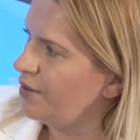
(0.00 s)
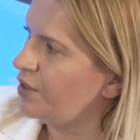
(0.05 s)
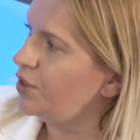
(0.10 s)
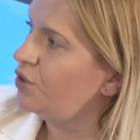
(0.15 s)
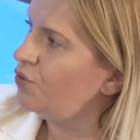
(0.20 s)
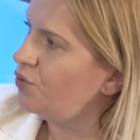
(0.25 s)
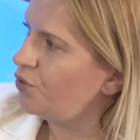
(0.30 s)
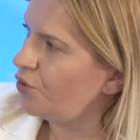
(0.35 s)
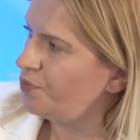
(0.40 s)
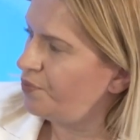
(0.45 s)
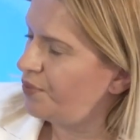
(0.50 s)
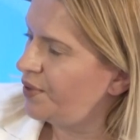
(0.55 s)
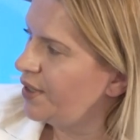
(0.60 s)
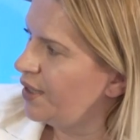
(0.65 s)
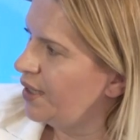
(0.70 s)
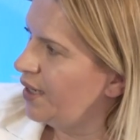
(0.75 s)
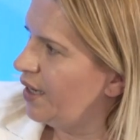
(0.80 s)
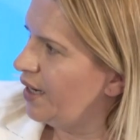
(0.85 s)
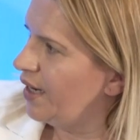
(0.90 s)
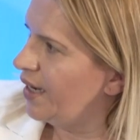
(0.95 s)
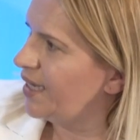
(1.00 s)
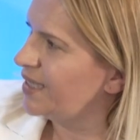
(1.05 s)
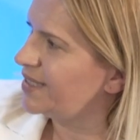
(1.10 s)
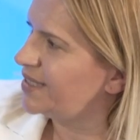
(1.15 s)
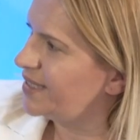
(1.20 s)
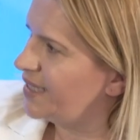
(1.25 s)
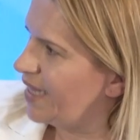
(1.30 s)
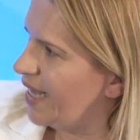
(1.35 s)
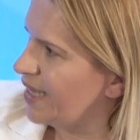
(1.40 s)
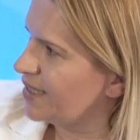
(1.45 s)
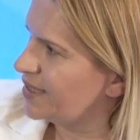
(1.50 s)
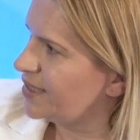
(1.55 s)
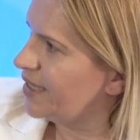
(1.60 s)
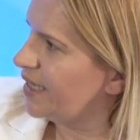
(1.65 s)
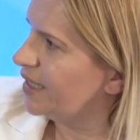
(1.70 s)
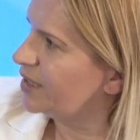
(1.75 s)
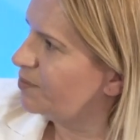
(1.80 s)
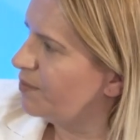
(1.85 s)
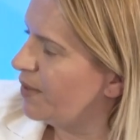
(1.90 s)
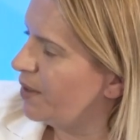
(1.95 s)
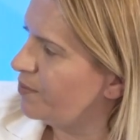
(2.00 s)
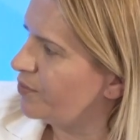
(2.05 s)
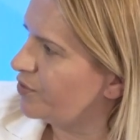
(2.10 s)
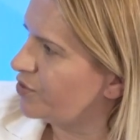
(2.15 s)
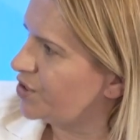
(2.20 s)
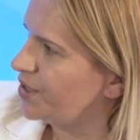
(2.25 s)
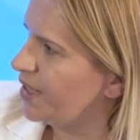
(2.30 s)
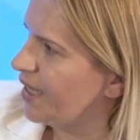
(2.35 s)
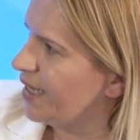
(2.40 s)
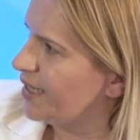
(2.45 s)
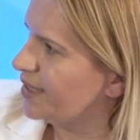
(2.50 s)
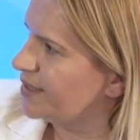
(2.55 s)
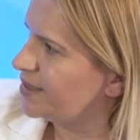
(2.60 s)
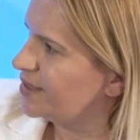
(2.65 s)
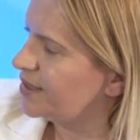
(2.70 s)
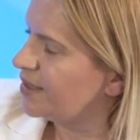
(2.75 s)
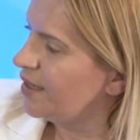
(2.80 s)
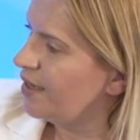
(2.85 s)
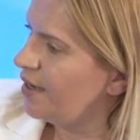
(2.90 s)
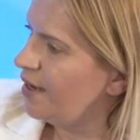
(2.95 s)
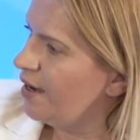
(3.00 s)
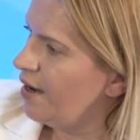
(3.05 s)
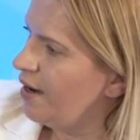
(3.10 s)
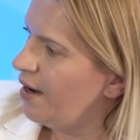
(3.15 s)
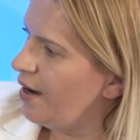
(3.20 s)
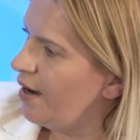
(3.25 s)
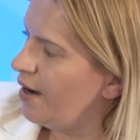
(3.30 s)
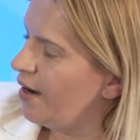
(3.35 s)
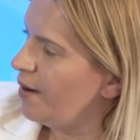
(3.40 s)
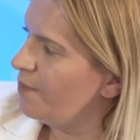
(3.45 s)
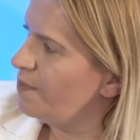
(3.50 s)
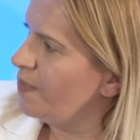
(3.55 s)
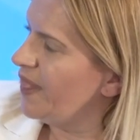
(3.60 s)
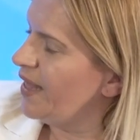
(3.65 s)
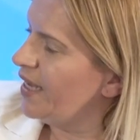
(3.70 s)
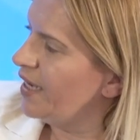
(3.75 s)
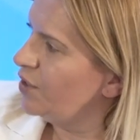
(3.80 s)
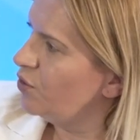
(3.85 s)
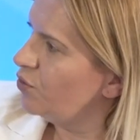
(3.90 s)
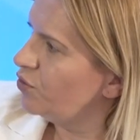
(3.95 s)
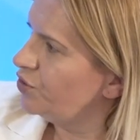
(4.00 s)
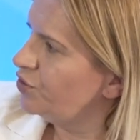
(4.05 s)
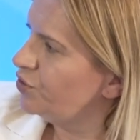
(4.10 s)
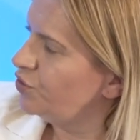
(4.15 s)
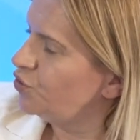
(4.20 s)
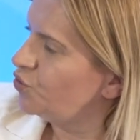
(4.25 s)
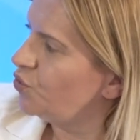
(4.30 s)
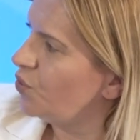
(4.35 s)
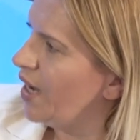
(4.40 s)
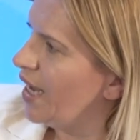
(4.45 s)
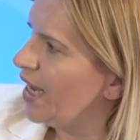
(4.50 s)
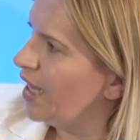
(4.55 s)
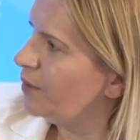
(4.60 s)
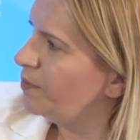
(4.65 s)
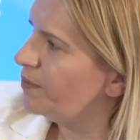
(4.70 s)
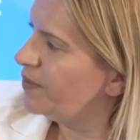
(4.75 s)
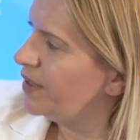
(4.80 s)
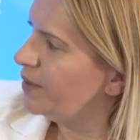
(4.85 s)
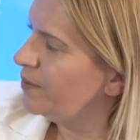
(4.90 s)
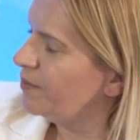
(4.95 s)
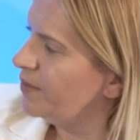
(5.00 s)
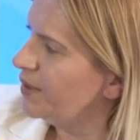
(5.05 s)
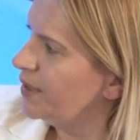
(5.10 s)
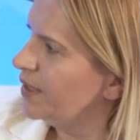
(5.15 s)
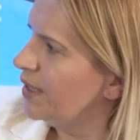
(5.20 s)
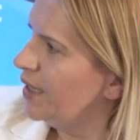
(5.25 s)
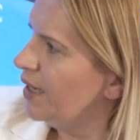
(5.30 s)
Europe stands at member states, in order to help them